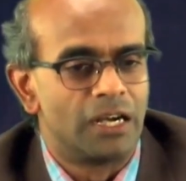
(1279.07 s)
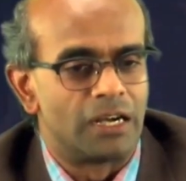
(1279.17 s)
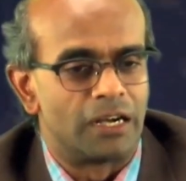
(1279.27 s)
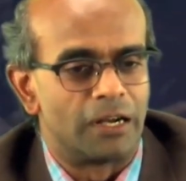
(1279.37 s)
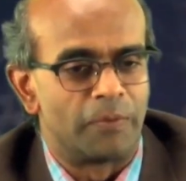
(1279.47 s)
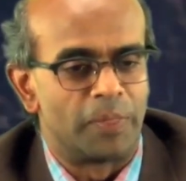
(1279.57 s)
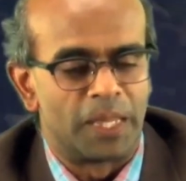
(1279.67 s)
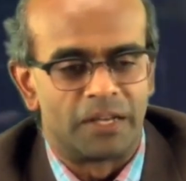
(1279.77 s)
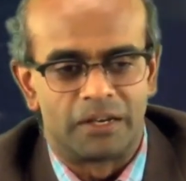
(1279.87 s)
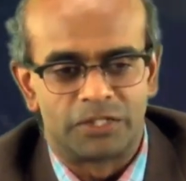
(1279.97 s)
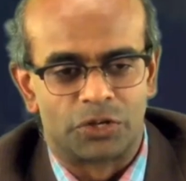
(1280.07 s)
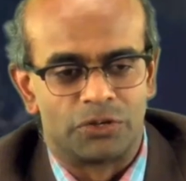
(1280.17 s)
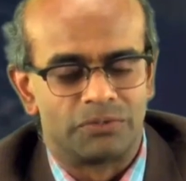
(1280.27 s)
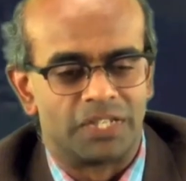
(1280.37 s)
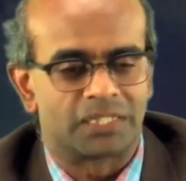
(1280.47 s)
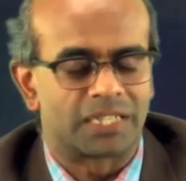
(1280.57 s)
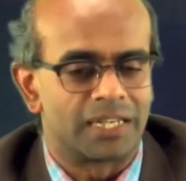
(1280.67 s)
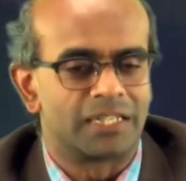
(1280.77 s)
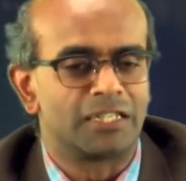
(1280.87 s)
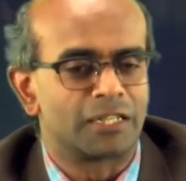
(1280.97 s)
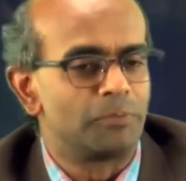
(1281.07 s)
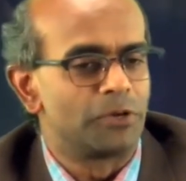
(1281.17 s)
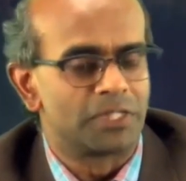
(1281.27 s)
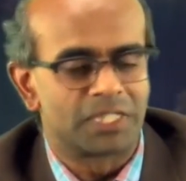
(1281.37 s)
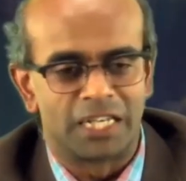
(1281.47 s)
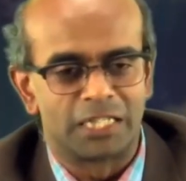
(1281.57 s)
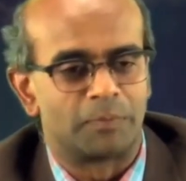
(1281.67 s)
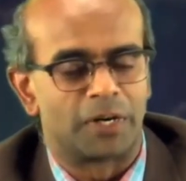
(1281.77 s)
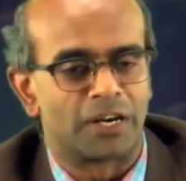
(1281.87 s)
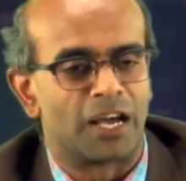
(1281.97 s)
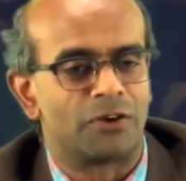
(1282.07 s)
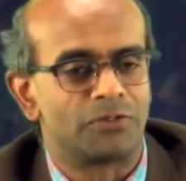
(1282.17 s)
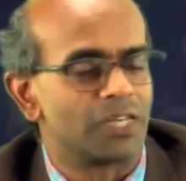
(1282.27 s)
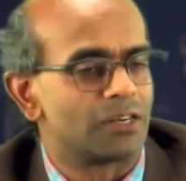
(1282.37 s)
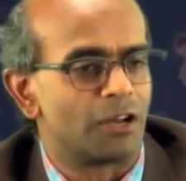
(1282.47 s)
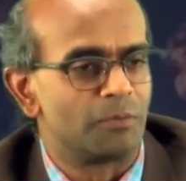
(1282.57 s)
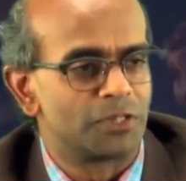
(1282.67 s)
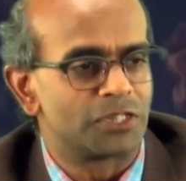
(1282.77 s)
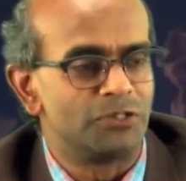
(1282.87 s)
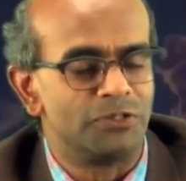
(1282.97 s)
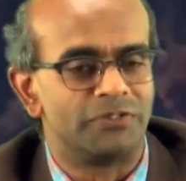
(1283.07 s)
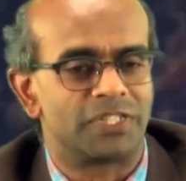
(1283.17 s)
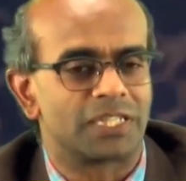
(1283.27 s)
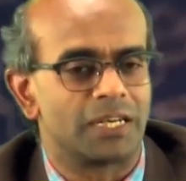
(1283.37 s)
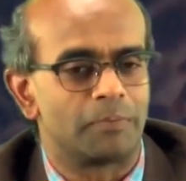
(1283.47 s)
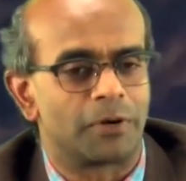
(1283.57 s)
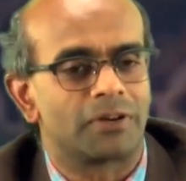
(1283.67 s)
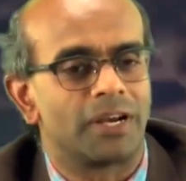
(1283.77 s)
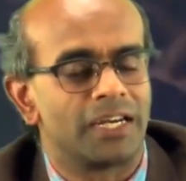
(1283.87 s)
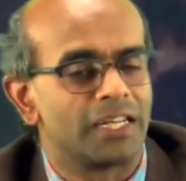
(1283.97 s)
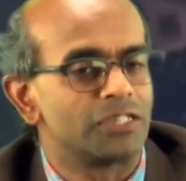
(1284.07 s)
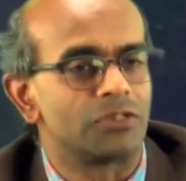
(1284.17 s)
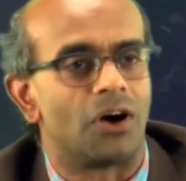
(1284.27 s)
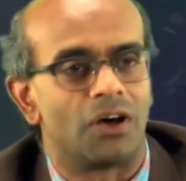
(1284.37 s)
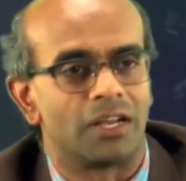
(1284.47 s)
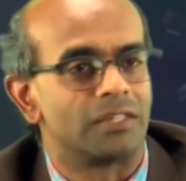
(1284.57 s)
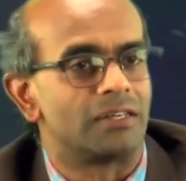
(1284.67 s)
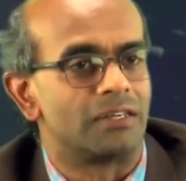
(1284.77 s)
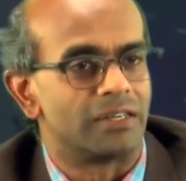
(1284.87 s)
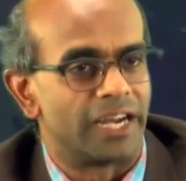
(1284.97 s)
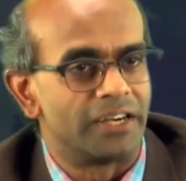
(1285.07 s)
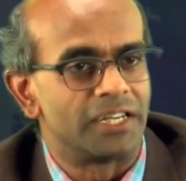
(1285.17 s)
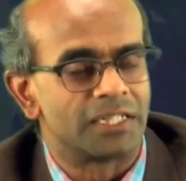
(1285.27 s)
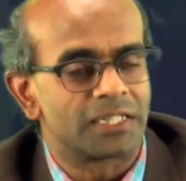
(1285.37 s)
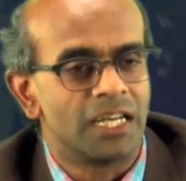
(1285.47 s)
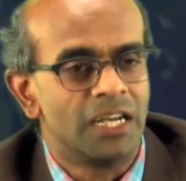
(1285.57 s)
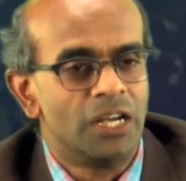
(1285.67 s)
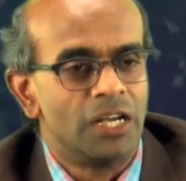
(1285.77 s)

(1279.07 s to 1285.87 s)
So they started in computer science, but now they are almost universally percolating to all other areas.